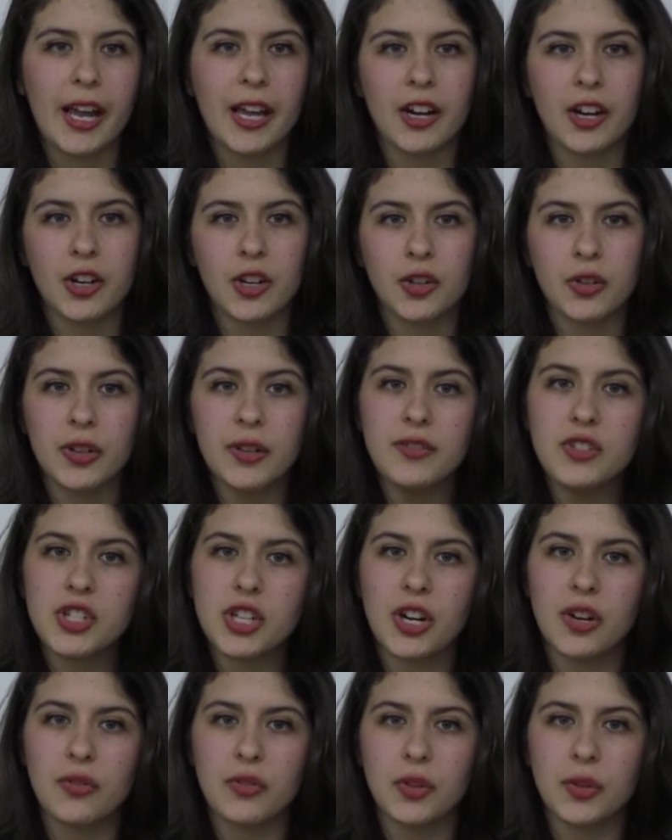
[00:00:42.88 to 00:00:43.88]
and our Grief
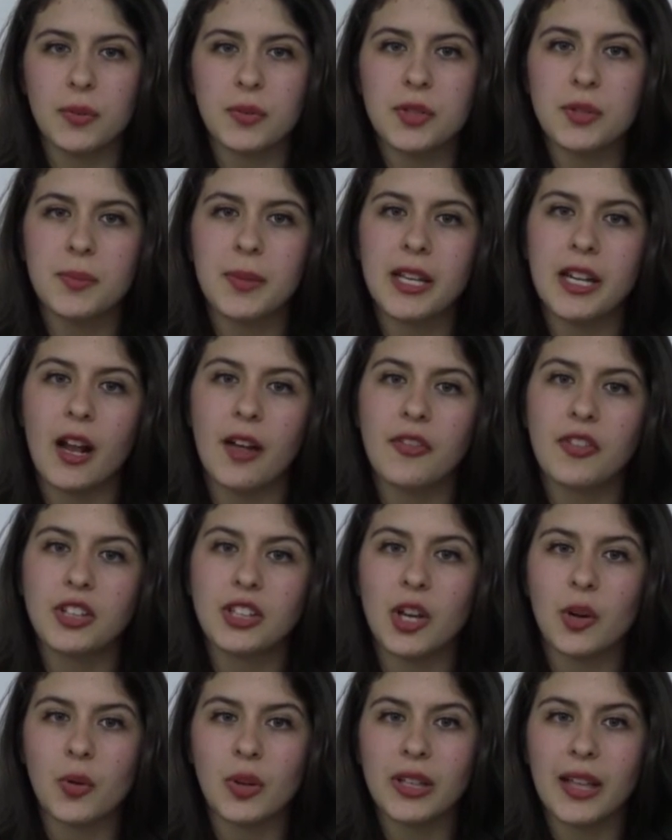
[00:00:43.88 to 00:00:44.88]
Share rooms meet on the
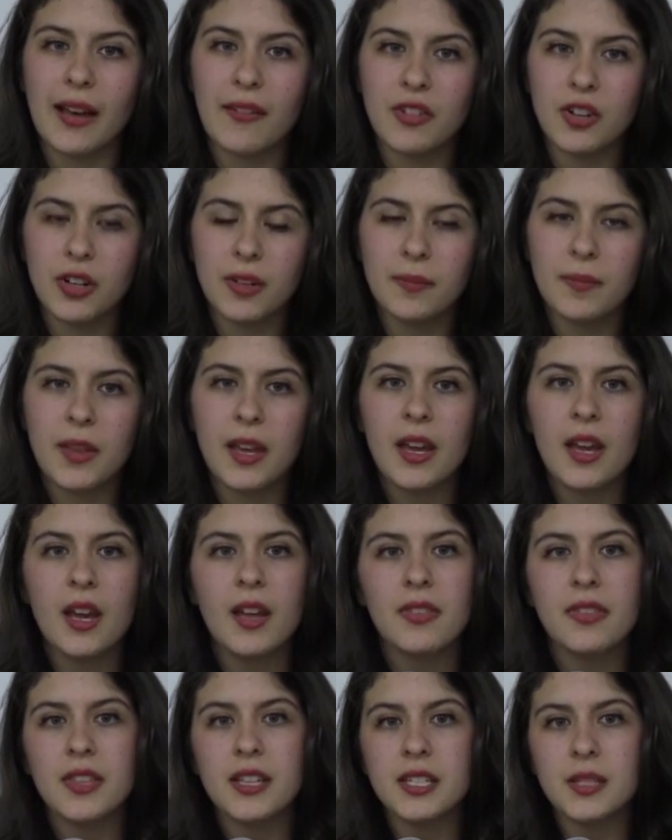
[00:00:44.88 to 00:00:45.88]
lower level.
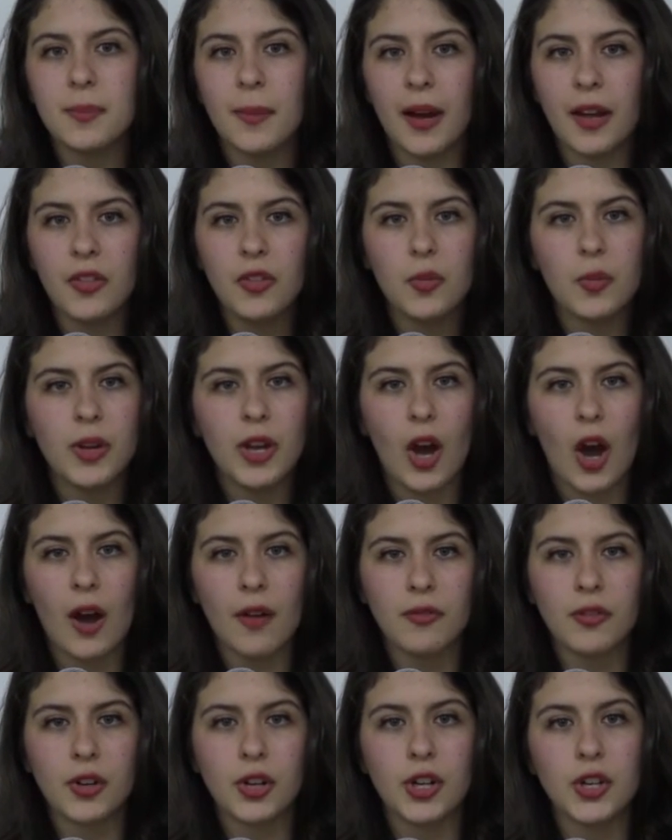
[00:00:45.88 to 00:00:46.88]
This month, we
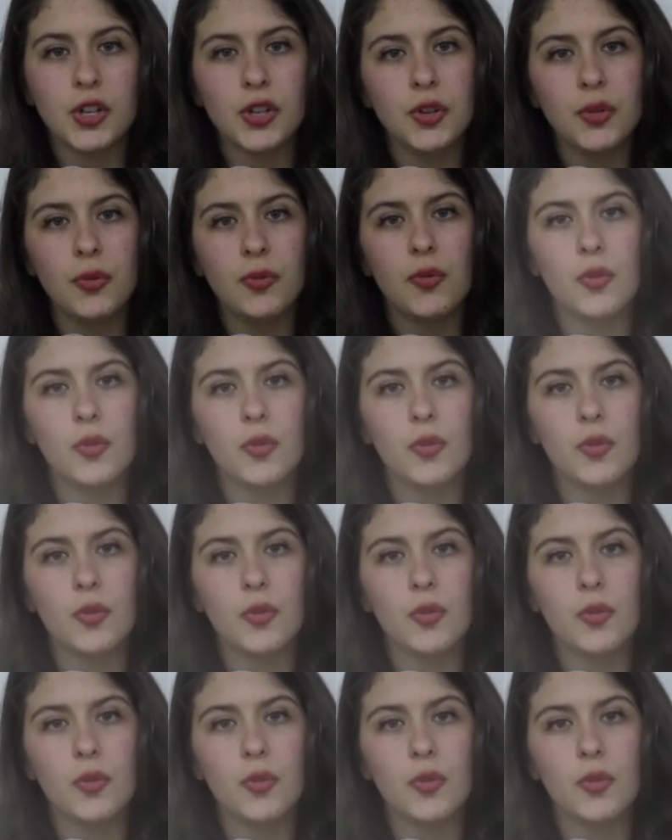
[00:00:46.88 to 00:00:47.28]
offer a new